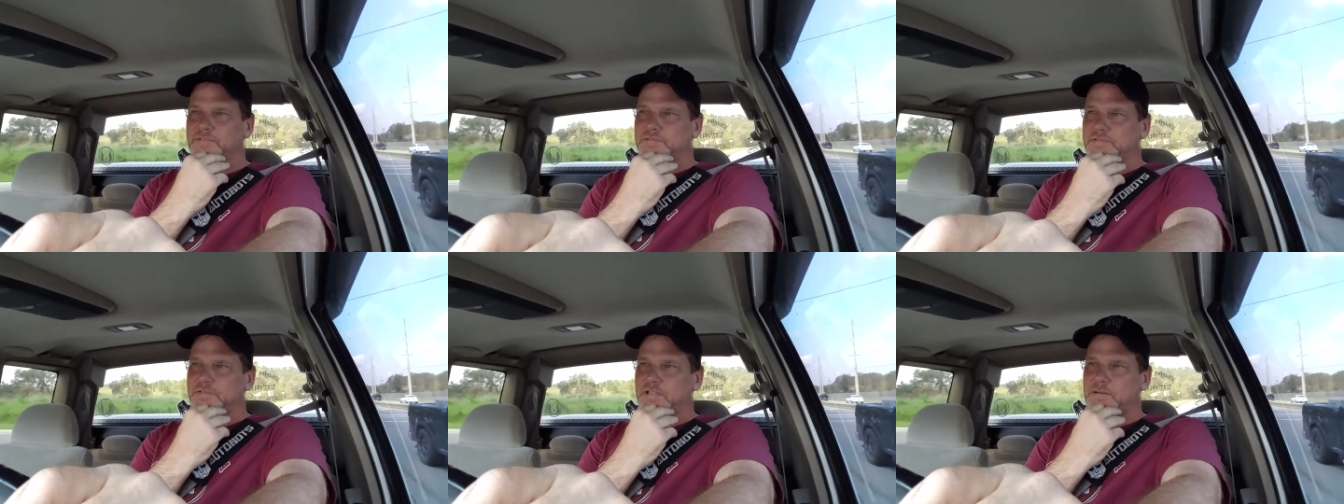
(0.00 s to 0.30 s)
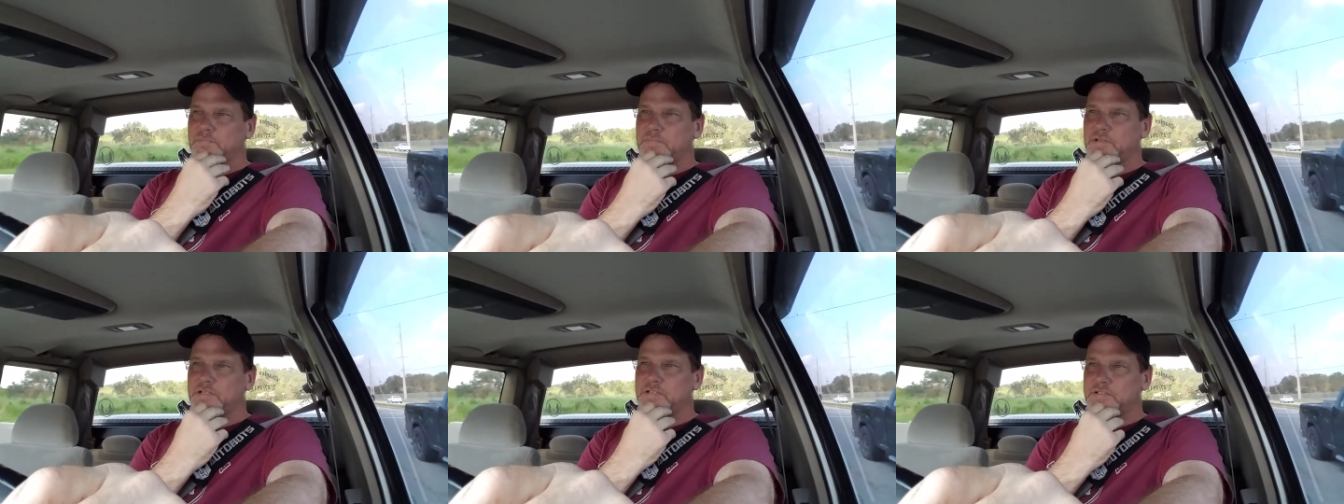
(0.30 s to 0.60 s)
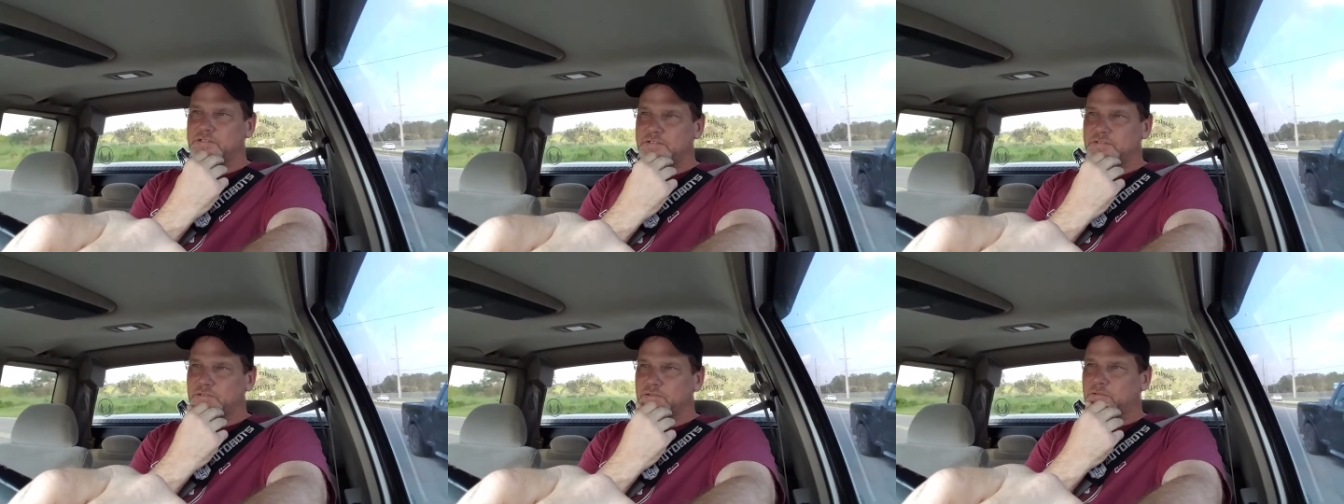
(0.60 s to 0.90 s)
and I'm
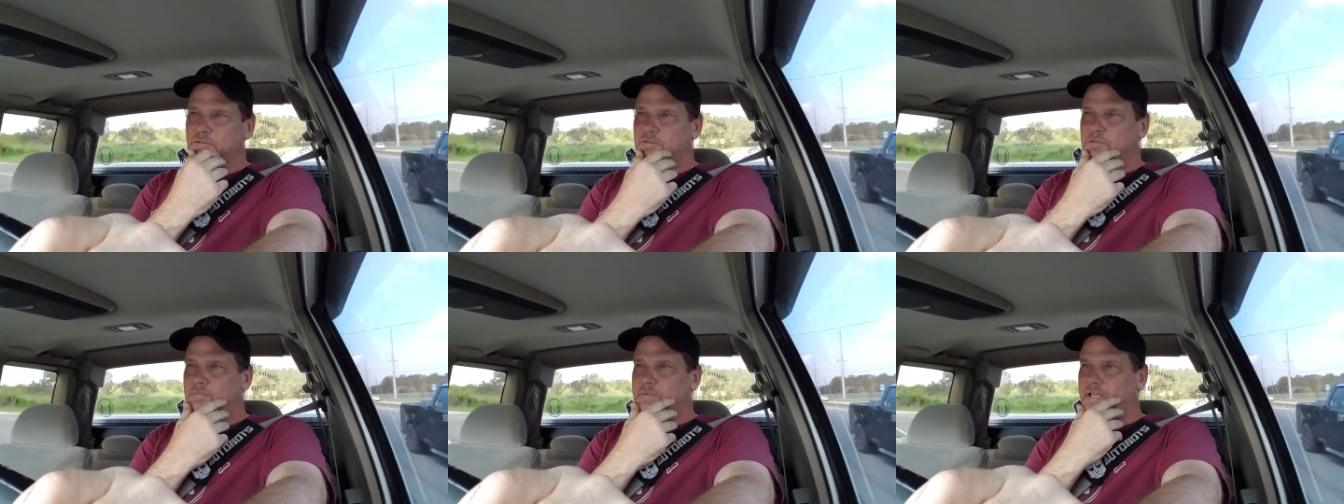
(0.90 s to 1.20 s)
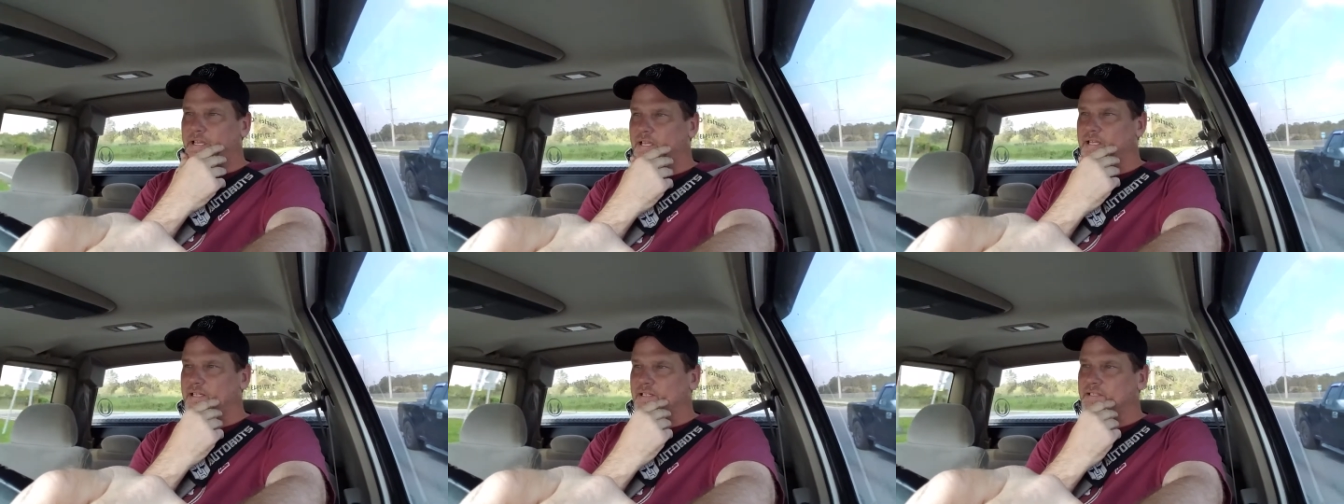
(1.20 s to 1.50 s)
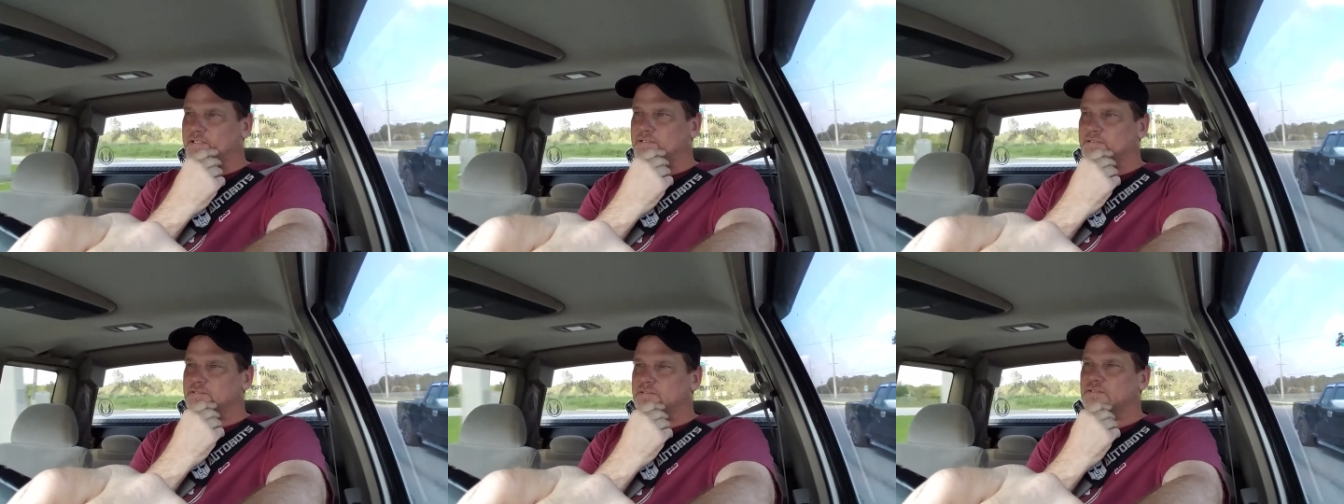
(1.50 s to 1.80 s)
heading to school, man,
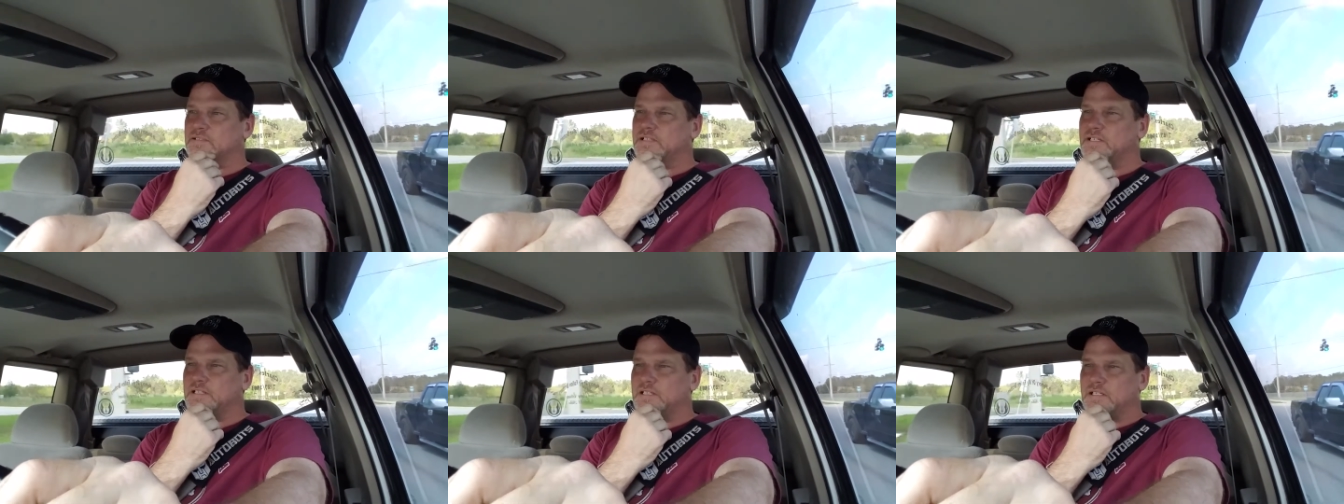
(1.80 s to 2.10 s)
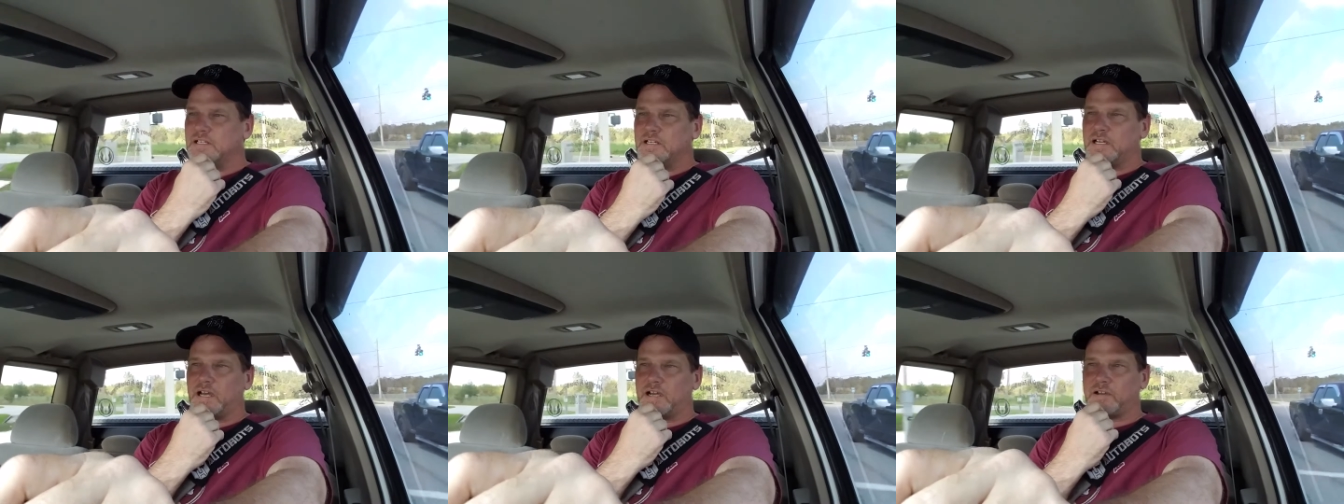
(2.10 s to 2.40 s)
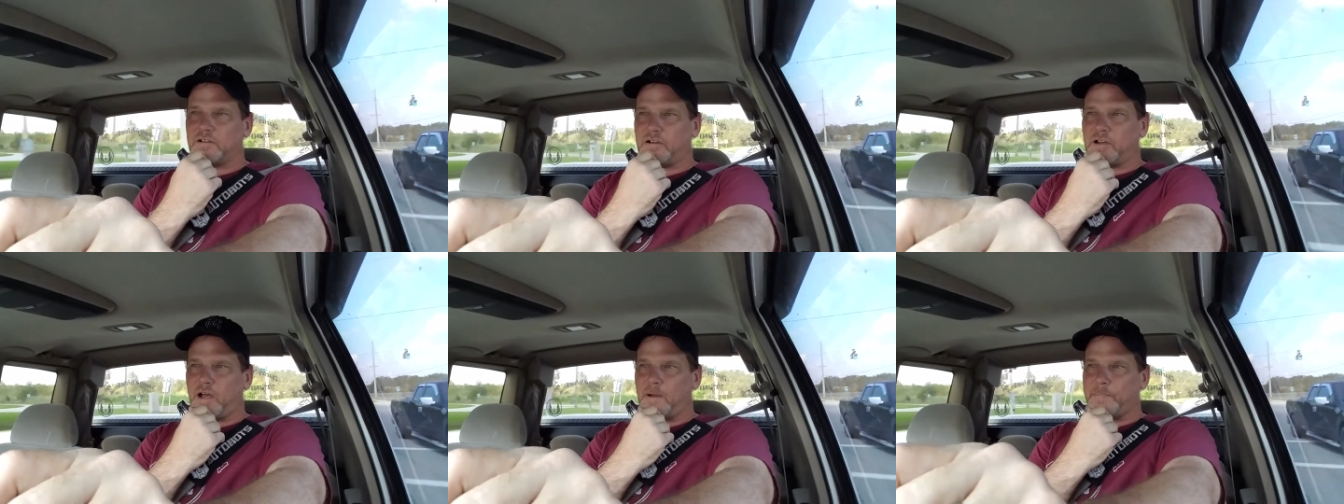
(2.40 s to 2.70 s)
and I
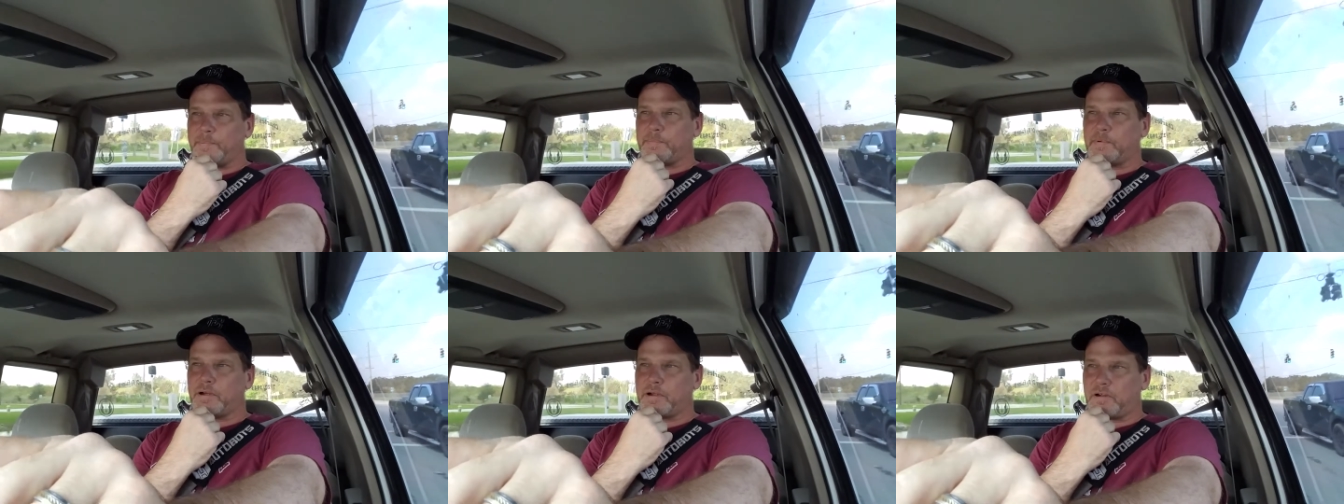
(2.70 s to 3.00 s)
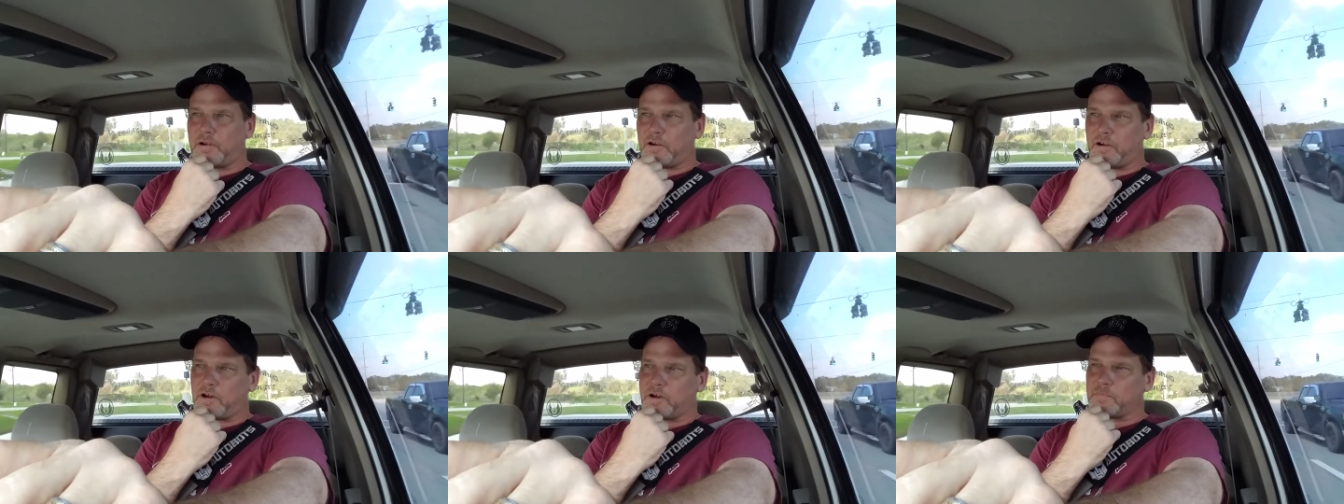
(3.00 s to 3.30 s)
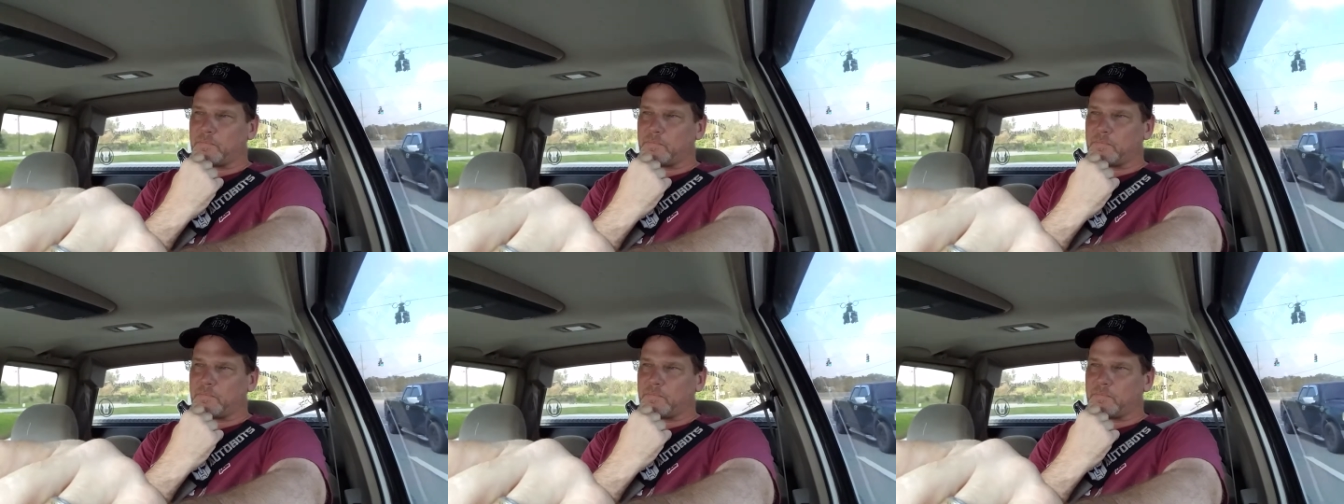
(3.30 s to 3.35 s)
go hop in my car,